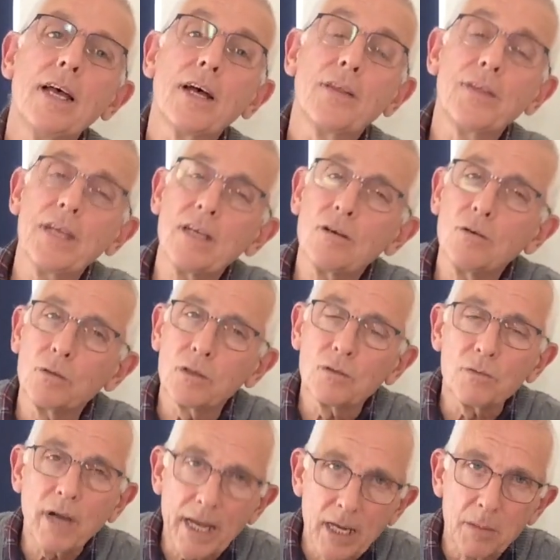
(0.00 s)
a thing called a
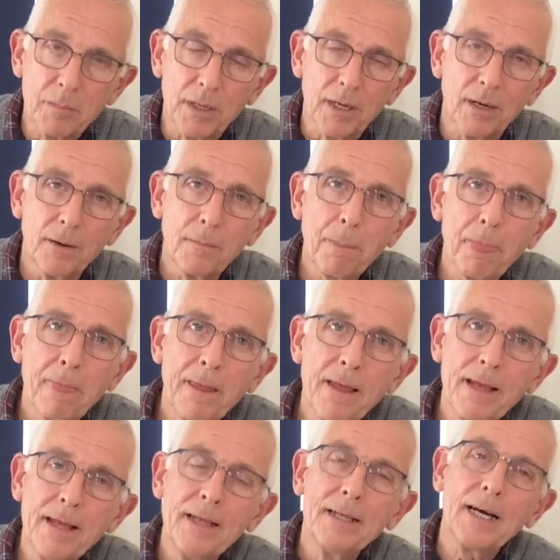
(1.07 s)
wrecker bar.
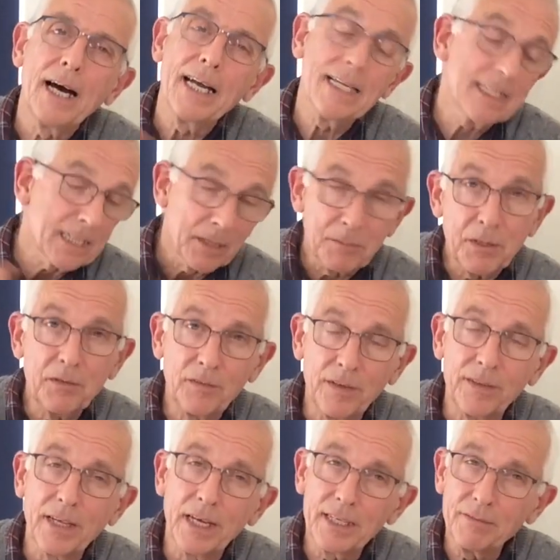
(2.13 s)
I ended up
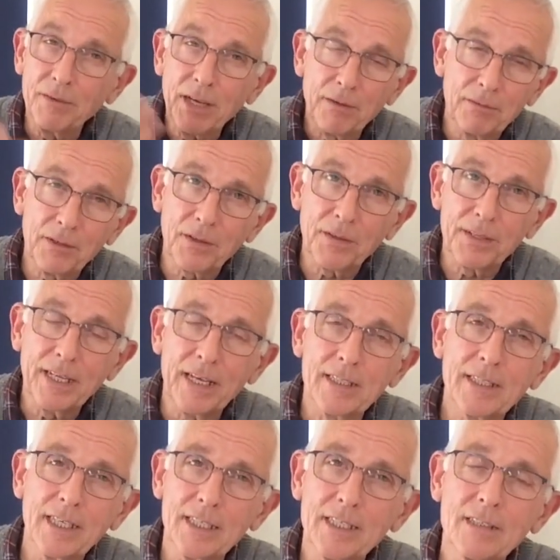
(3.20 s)
using that. If you have a look at the next
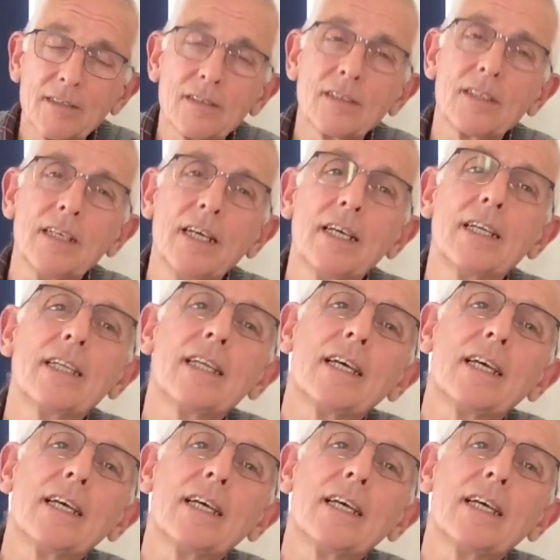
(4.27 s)
session you'll see it.